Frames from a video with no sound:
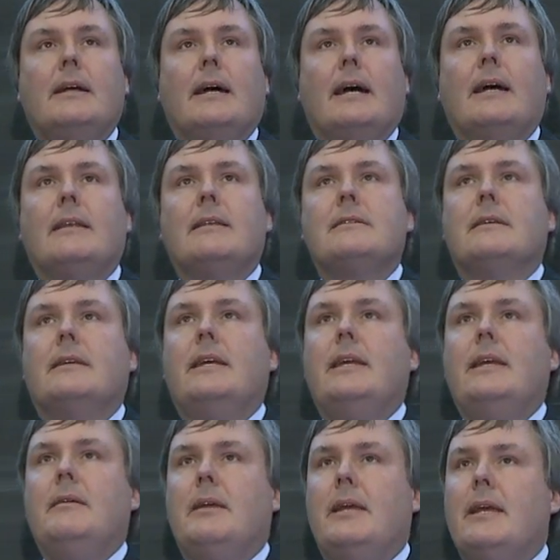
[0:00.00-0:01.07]
and
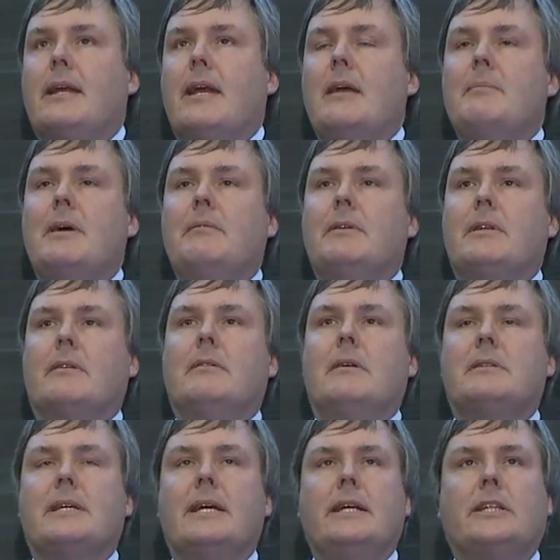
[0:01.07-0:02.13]
he, he came out with a
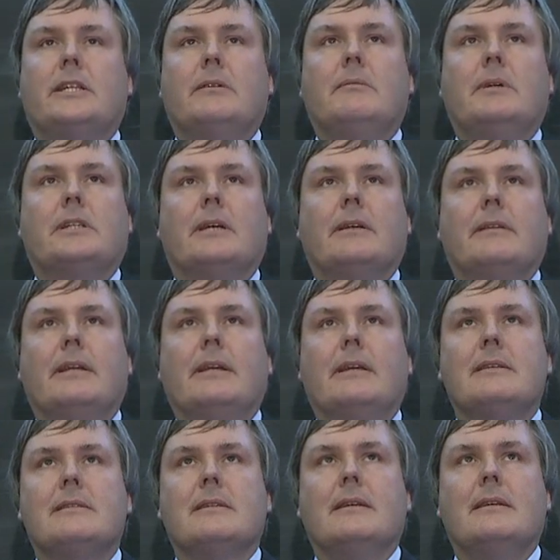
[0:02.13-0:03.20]
quotation which I think
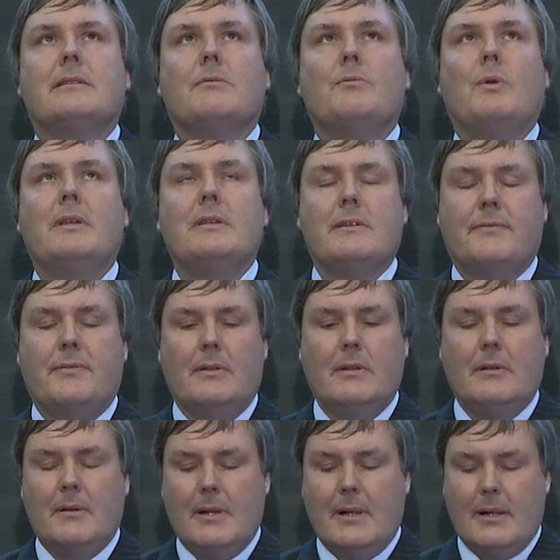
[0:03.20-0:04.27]
is, is a
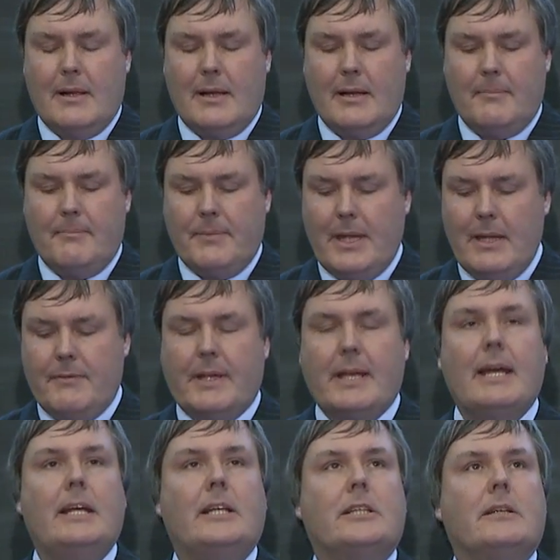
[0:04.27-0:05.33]
wonderful um,
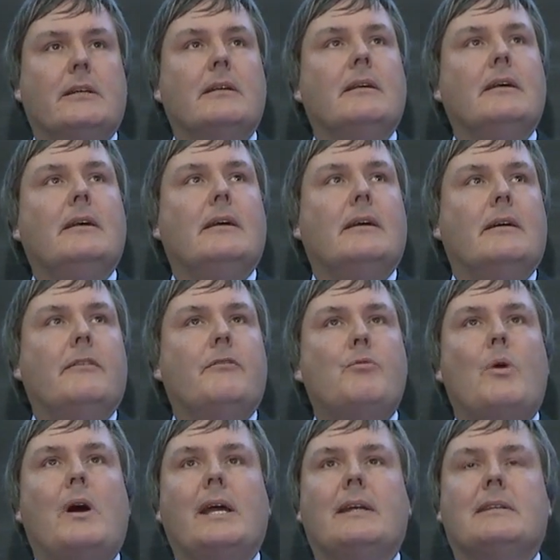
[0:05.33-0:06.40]
evocation of
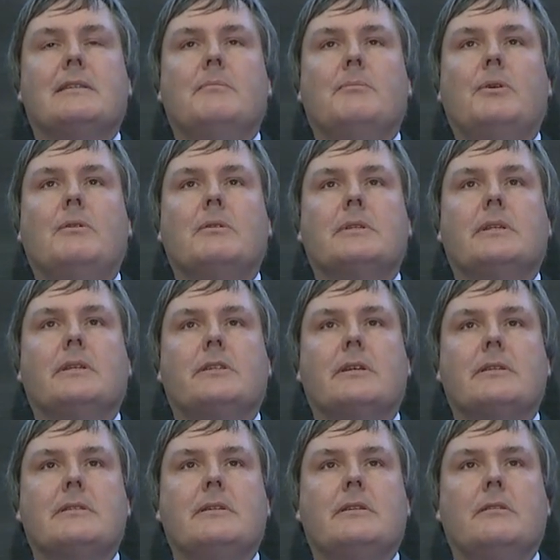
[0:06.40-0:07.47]
why it's important
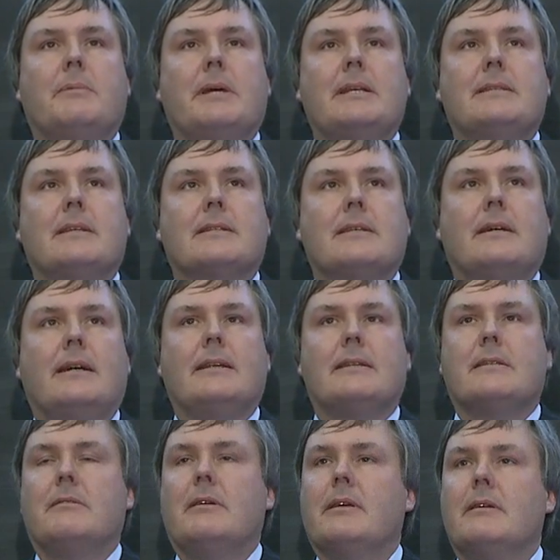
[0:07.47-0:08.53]
just to do basic
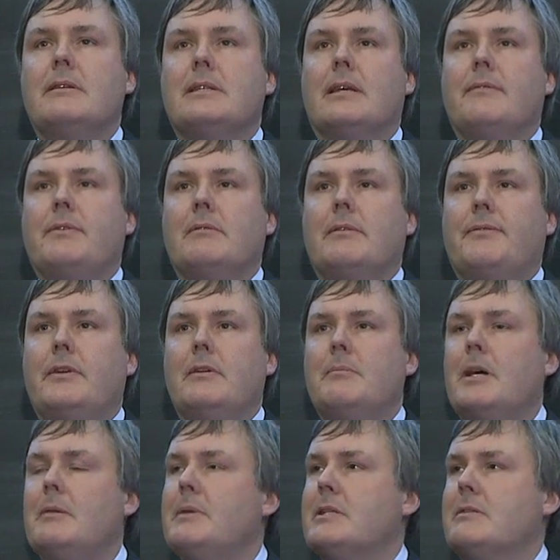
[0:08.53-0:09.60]
science. So I'm going to give you a few
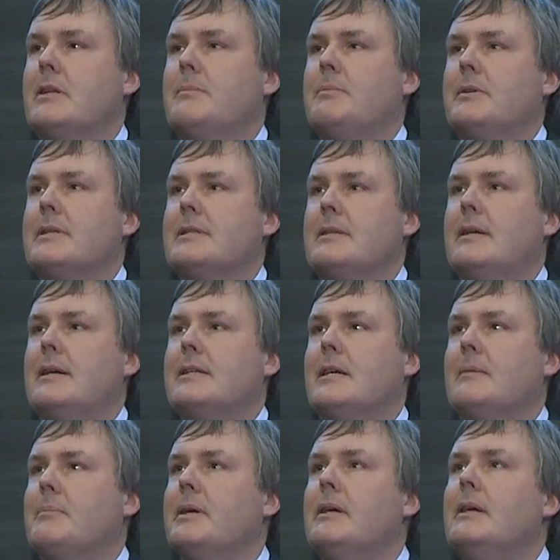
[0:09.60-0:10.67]
moments, and I put the slide
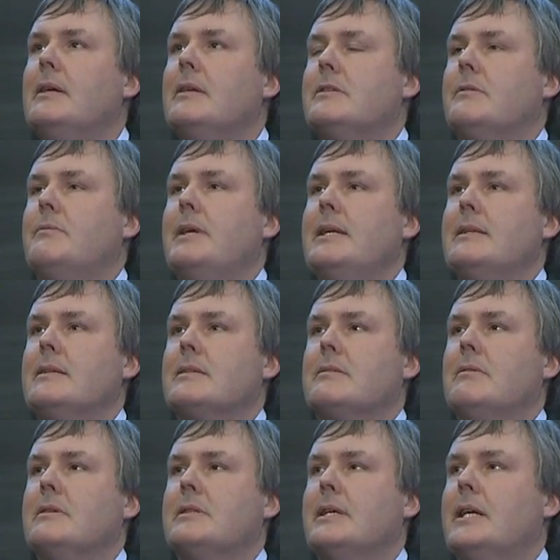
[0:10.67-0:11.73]
up, to read his
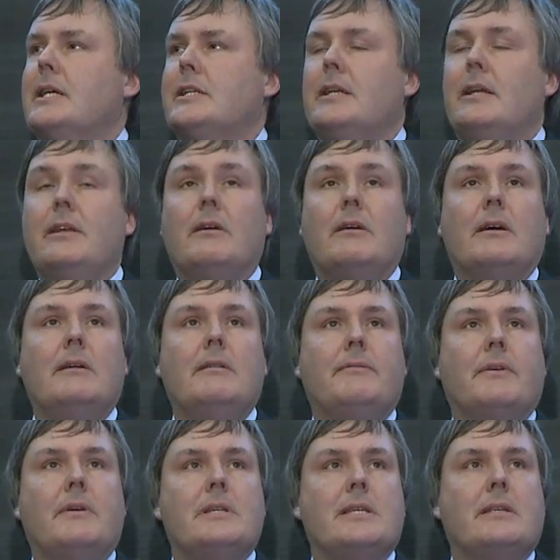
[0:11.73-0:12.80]
quotation in your own
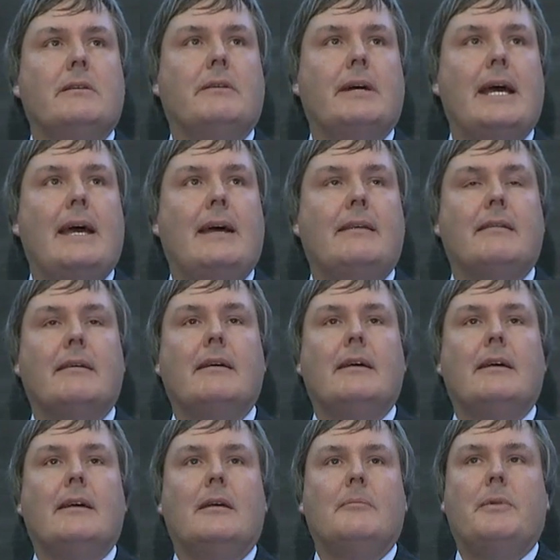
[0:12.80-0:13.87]
voice in your head
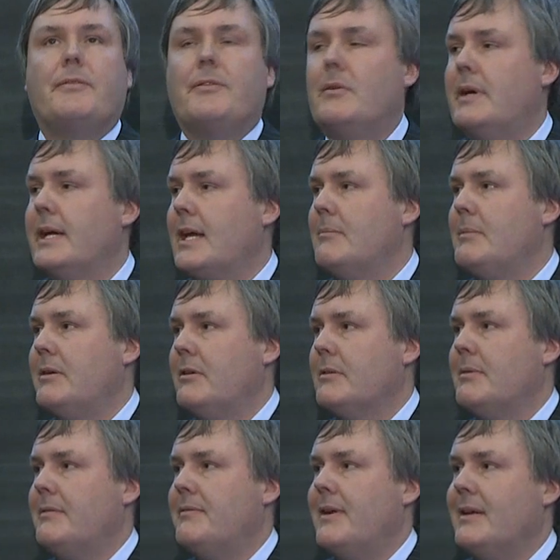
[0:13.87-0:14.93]
before I come out
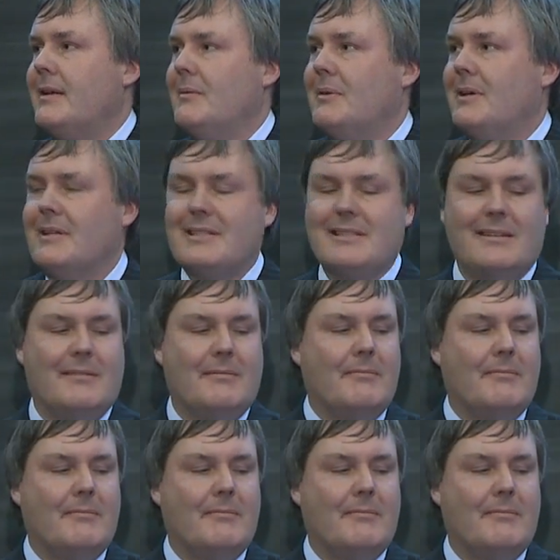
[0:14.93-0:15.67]
with my final words.